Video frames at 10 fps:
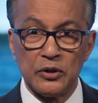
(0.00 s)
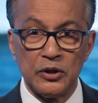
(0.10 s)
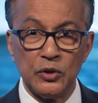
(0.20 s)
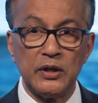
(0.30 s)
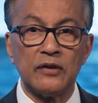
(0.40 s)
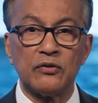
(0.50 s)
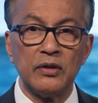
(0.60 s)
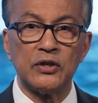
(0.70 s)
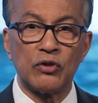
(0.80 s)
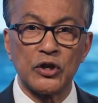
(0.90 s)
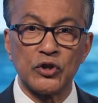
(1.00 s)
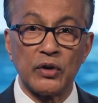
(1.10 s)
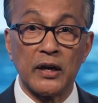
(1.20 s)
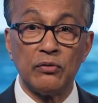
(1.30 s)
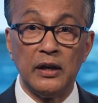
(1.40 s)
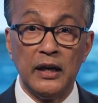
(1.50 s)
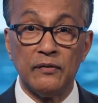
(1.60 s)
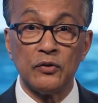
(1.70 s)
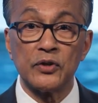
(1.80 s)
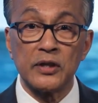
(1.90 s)
to debt restructuring and relief
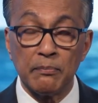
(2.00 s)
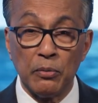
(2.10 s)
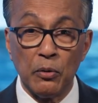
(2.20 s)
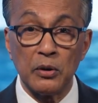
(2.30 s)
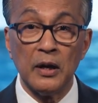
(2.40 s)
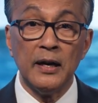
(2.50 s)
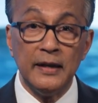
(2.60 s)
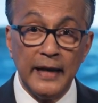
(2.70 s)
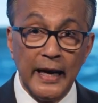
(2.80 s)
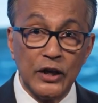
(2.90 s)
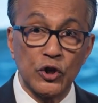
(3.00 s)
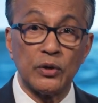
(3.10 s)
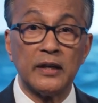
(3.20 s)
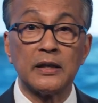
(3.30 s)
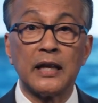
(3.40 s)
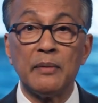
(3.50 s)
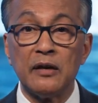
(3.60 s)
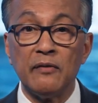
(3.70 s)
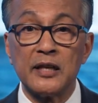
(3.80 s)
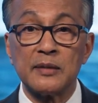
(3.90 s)
to support nature and climate
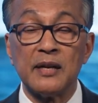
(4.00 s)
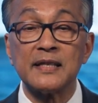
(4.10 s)
investment at